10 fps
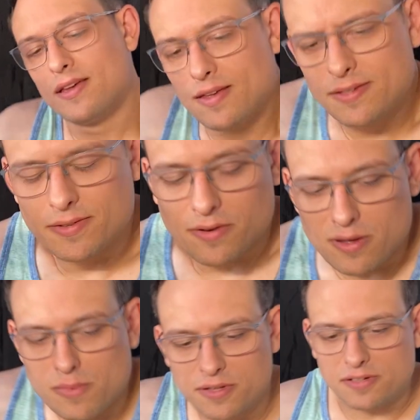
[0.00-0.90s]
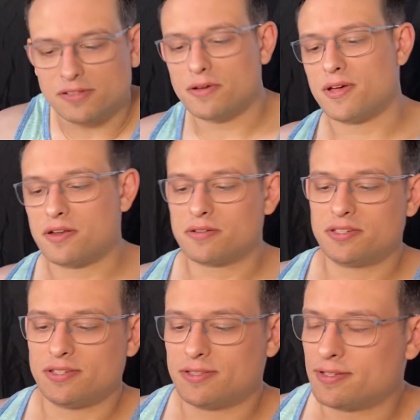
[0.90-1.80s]
sorry I'm a little low
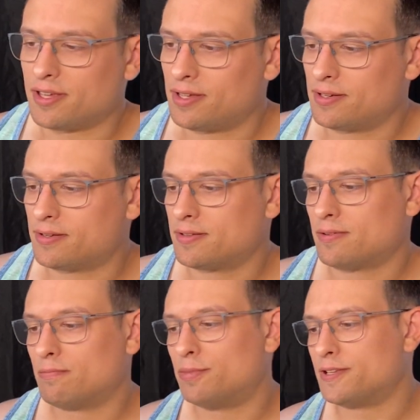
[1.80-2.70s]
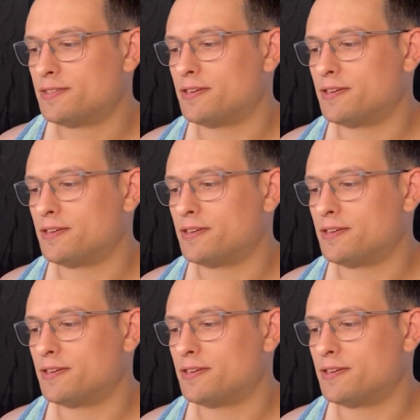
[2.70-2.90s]
energy tonight, but